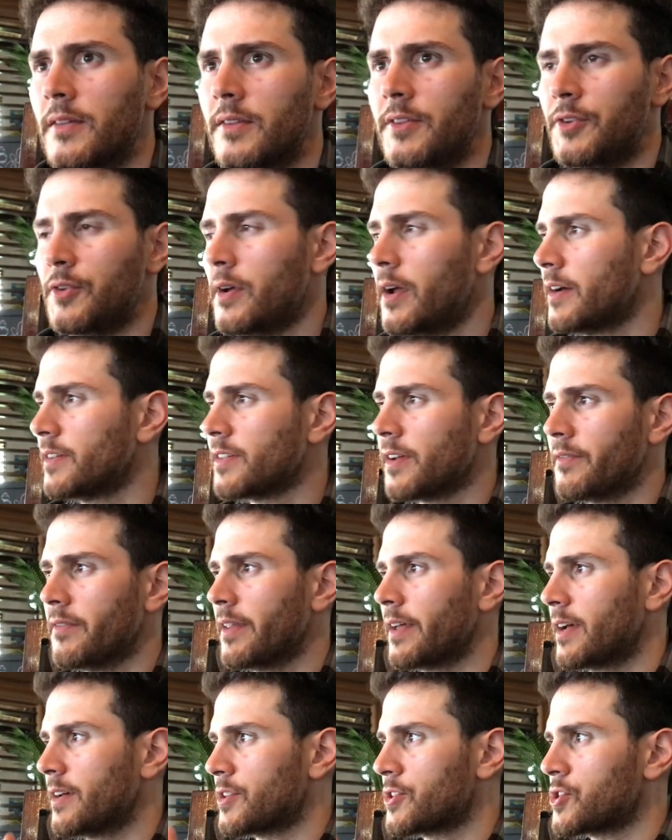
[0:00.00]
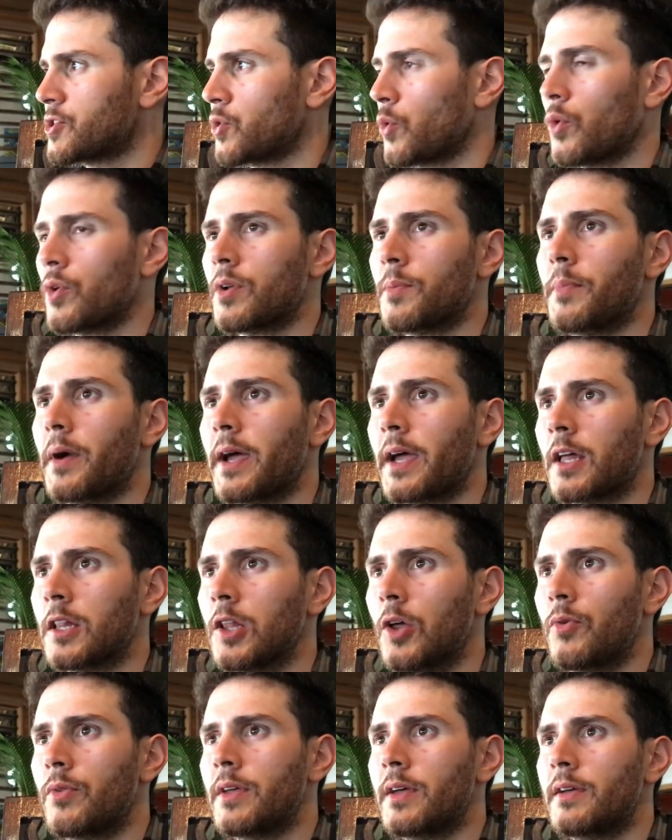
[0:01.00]
Uh, do you guys have like a store to buy
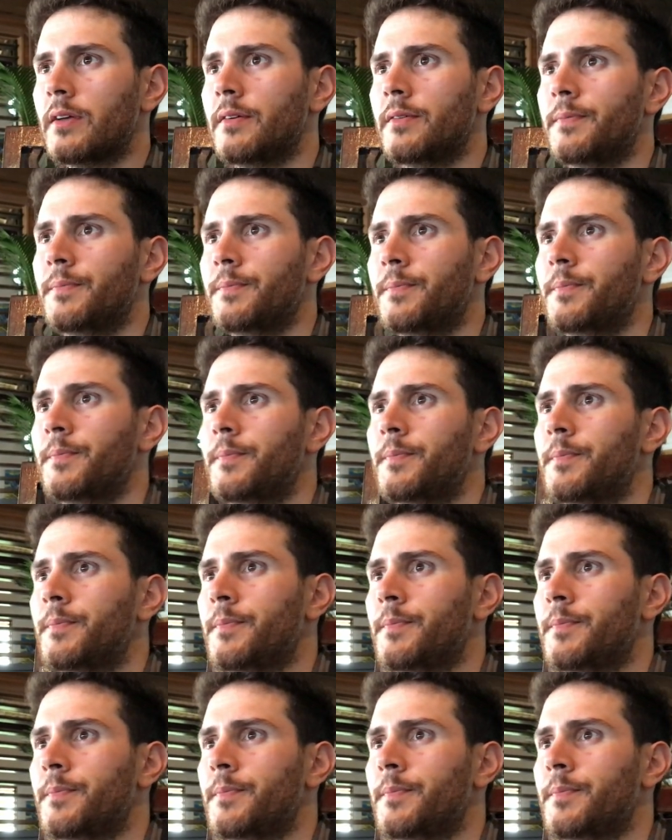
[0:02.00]
clothing? For